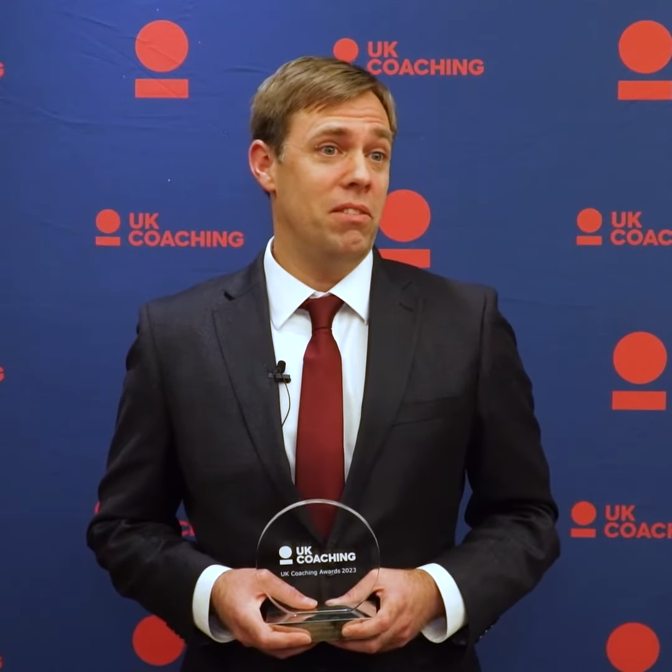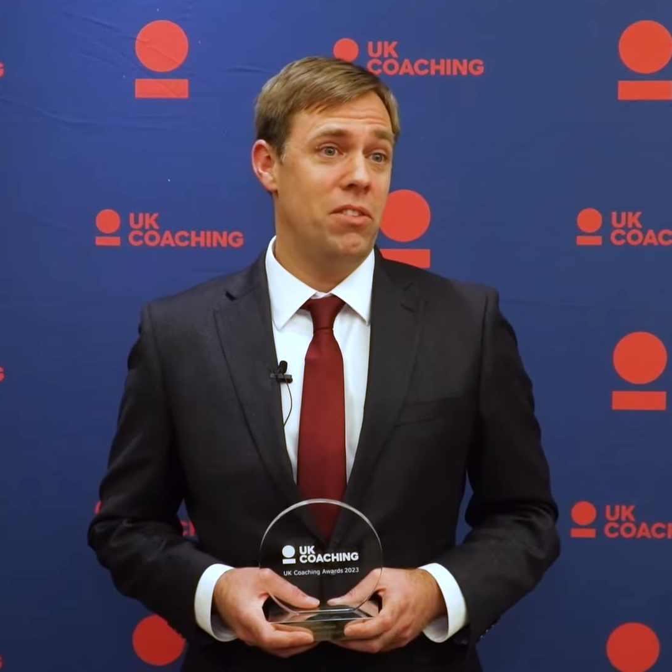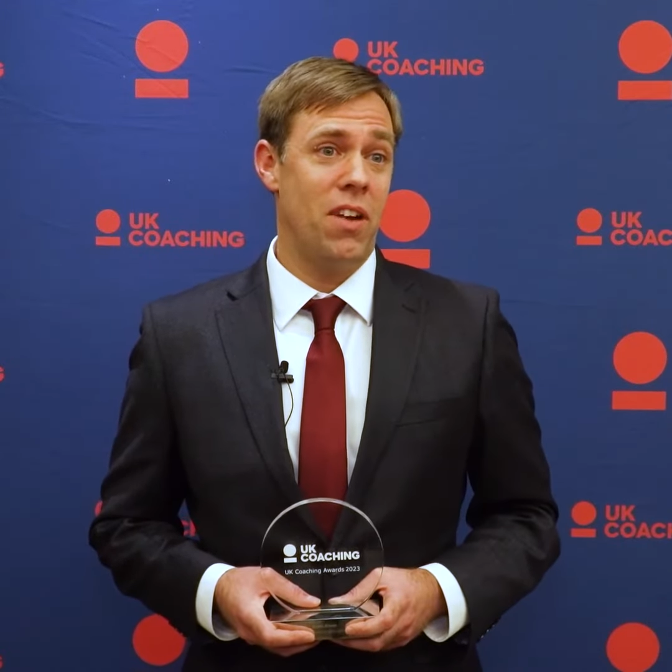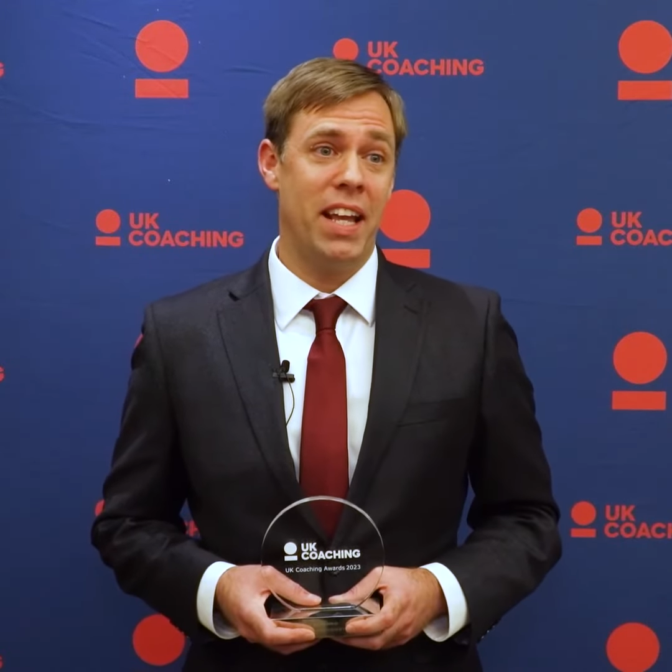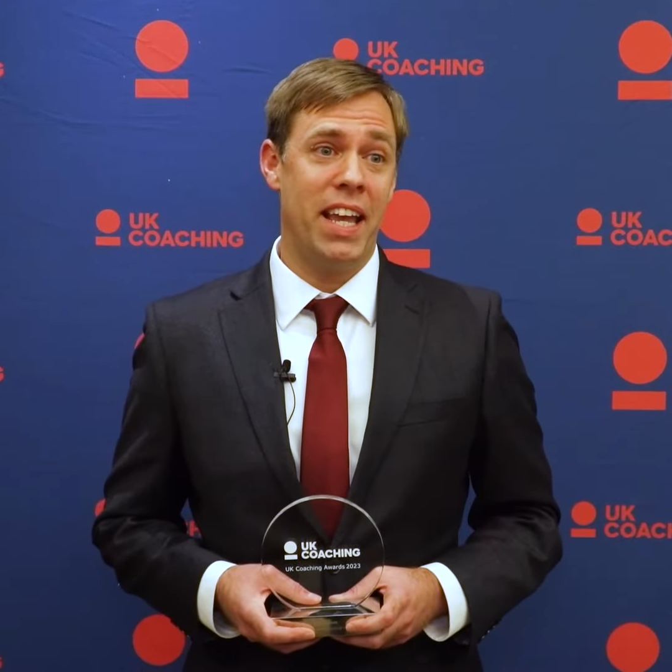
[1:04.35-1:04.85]

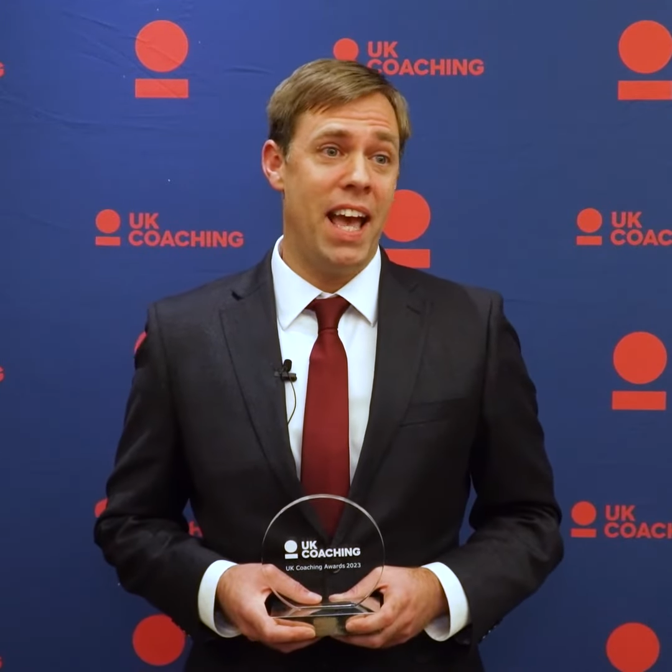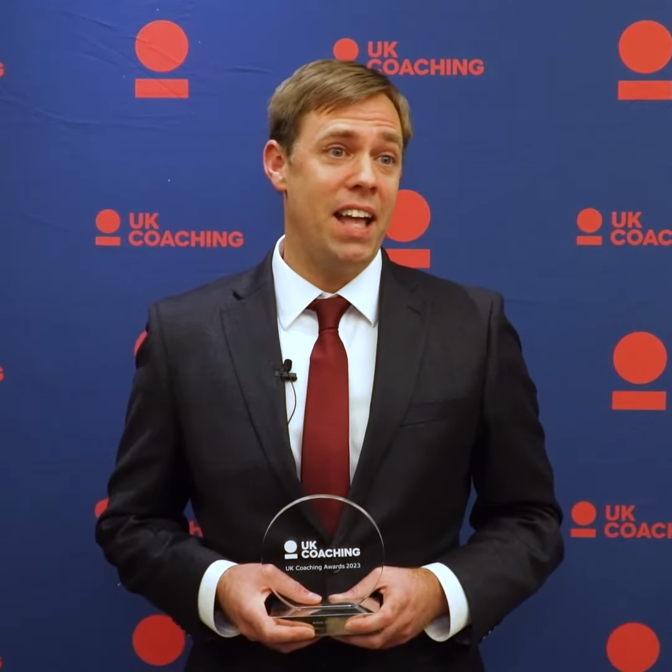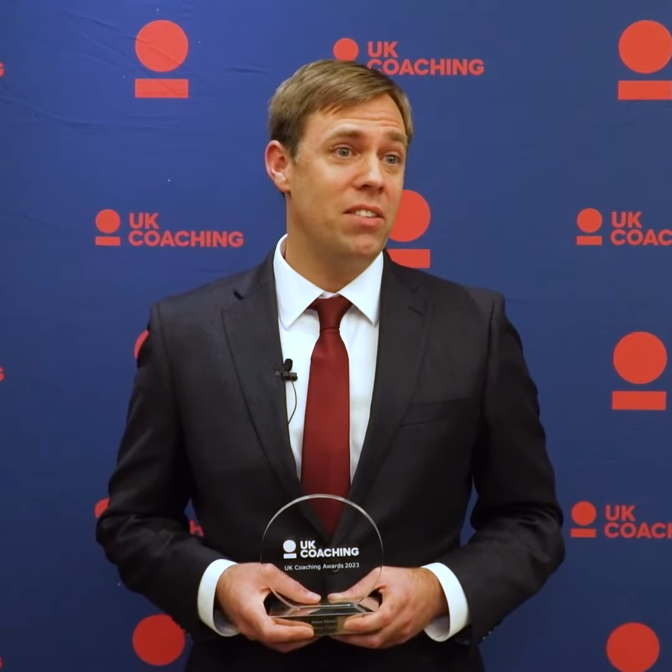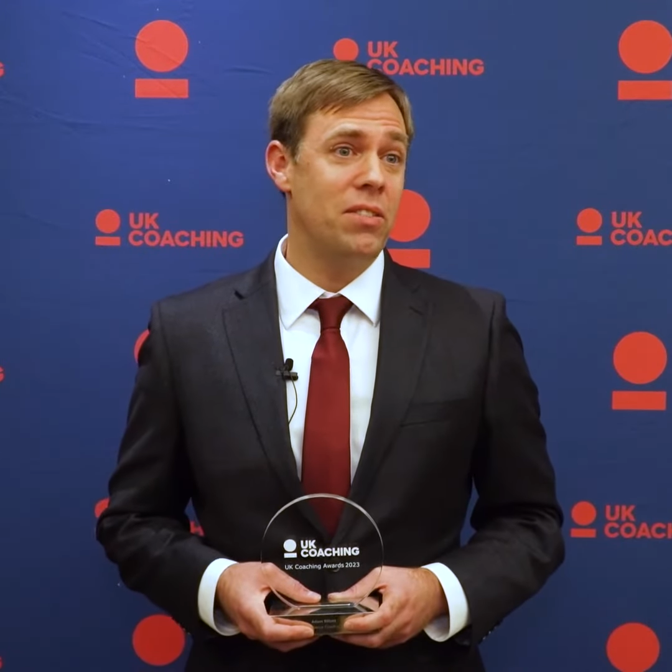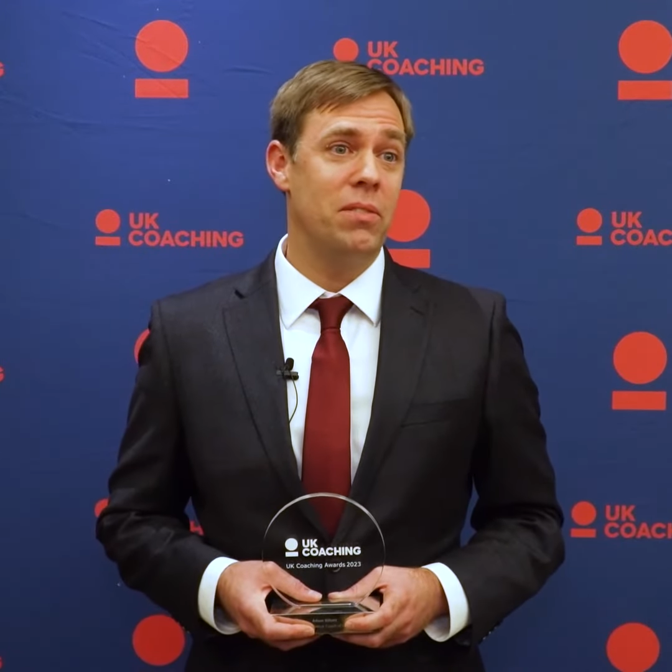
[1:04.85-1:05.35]
trying to
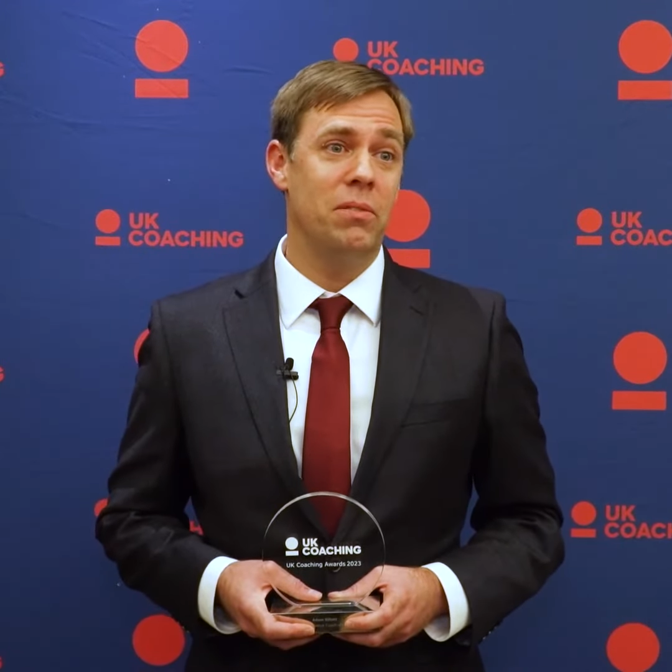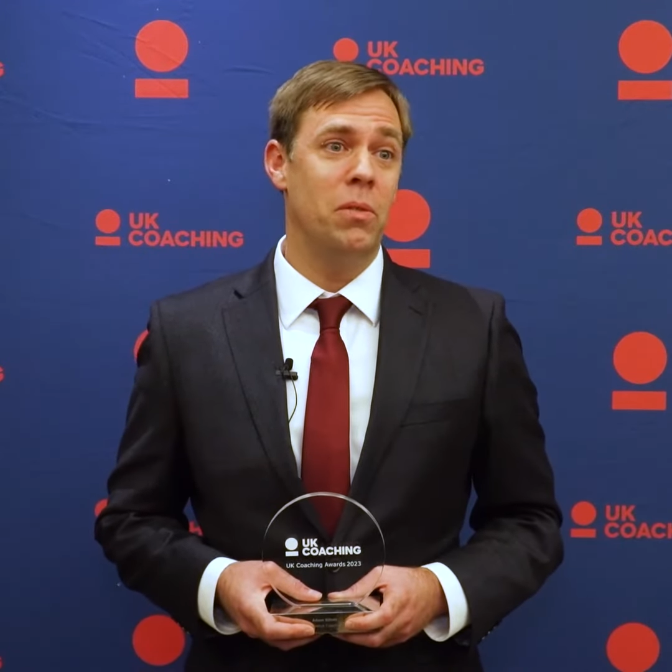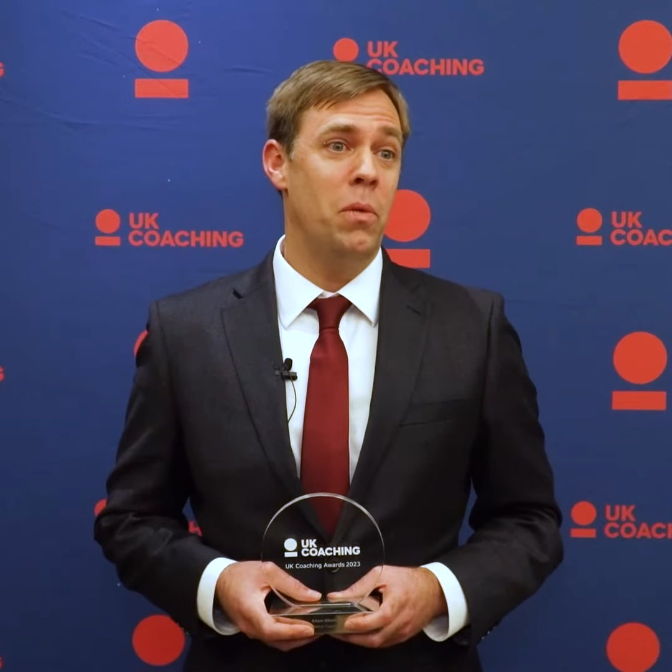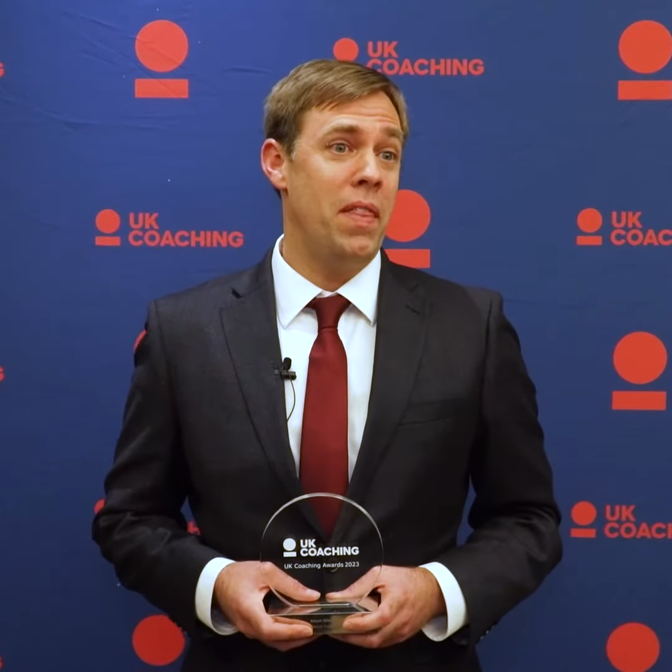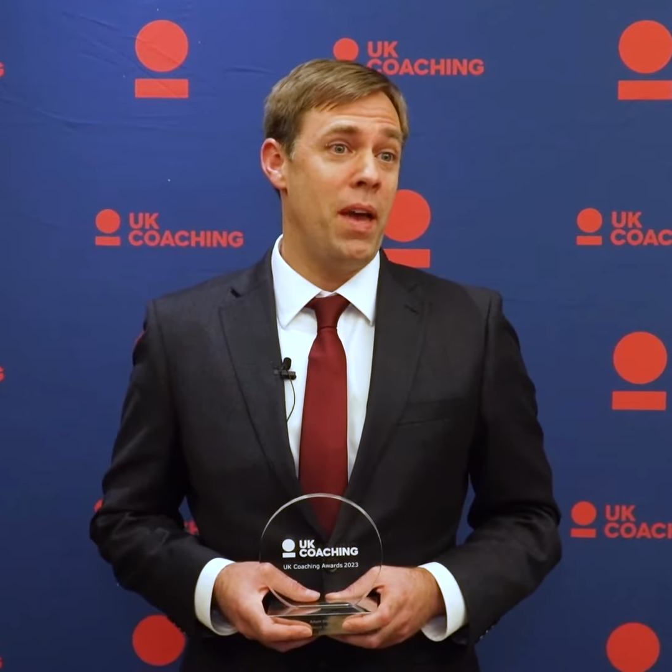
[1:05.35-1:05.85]
get,
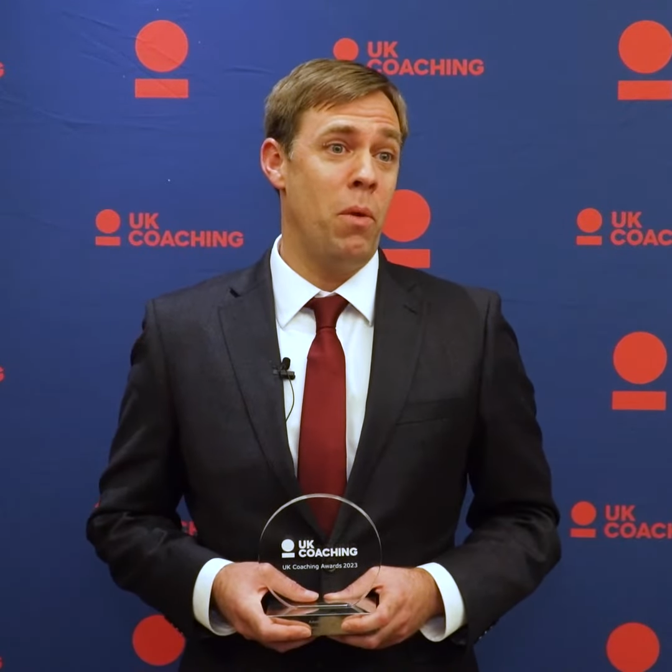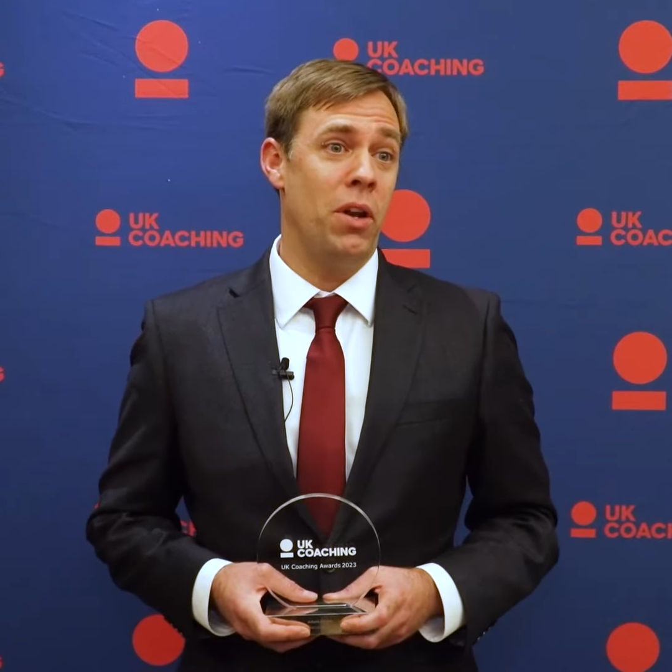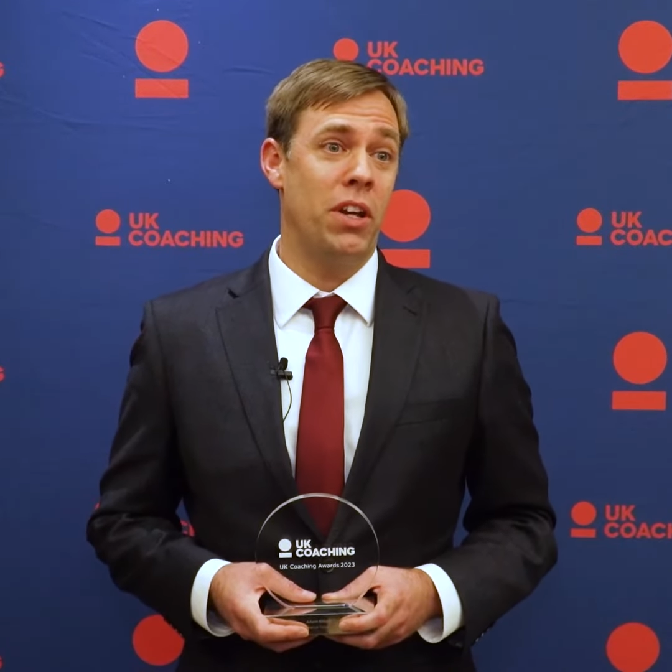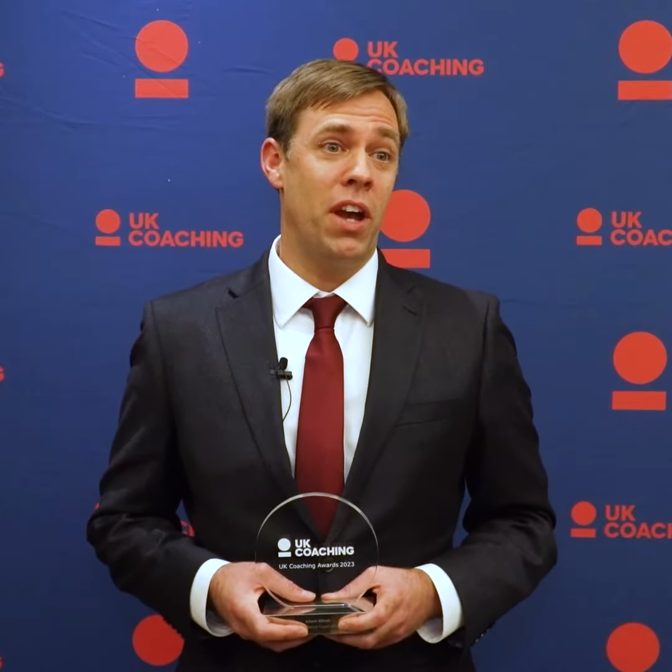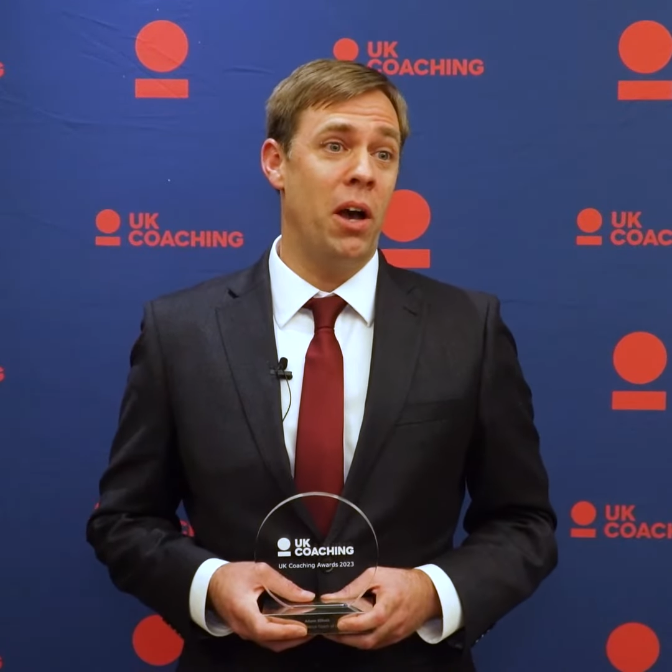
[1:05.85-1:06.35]
where they want
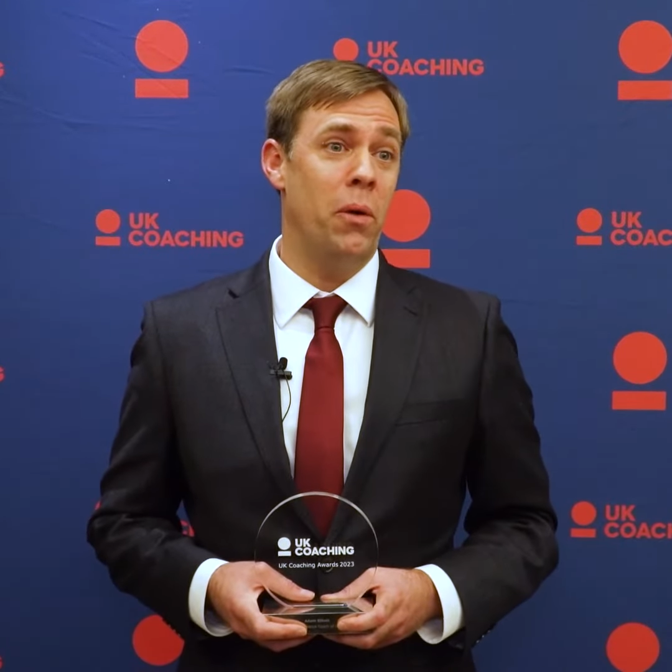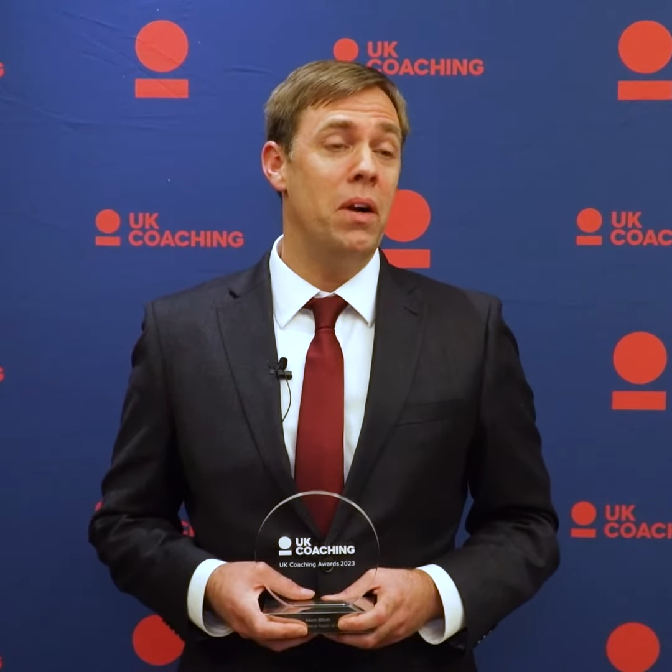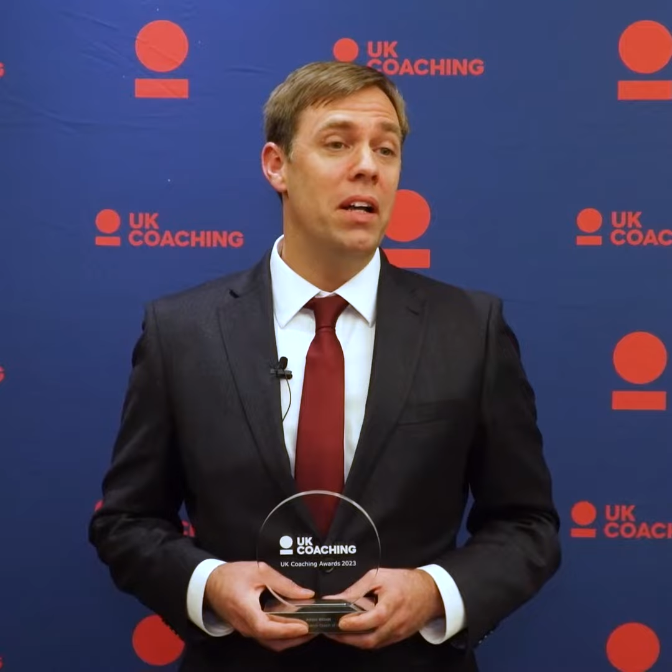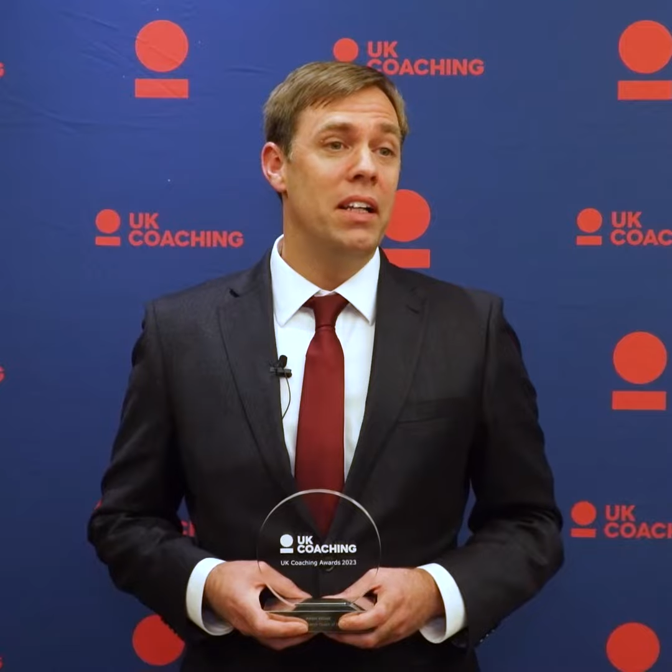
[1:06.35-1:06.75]
to go,